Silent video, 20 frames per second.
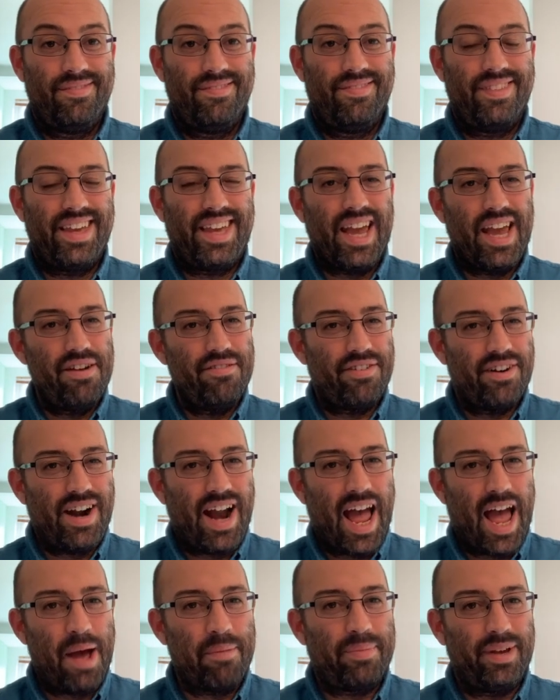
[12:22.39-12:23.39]
They gave her
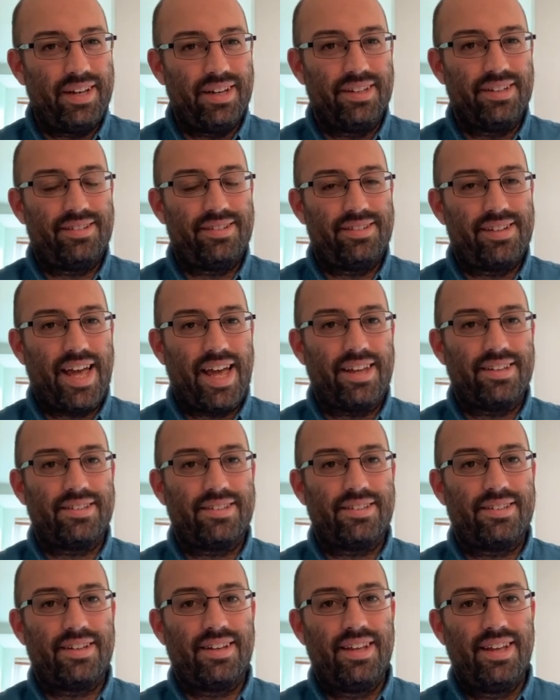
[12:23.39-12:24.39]
a happiness test